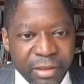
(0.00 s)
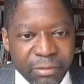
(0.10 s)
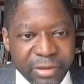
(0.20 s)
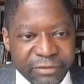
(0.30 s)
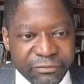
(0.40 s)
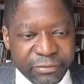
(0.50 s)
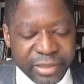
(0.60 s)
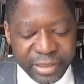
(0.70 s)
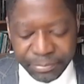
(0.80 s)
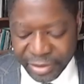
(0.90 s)
we have
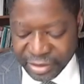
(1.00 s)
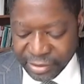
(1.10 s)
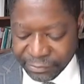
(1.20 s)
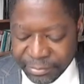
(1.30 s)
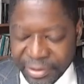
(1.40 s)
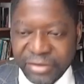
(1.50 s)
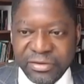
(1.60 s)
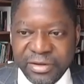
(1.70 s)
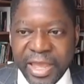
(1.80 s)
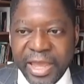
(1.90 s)
really picked up the
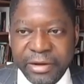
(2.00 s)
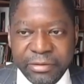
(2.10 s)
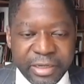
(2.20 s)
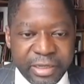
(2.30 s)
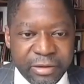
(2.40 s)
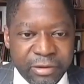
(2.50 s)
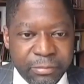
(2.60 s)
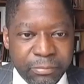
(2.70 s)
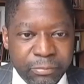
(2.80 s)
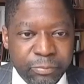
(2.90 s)
pace in hiring and are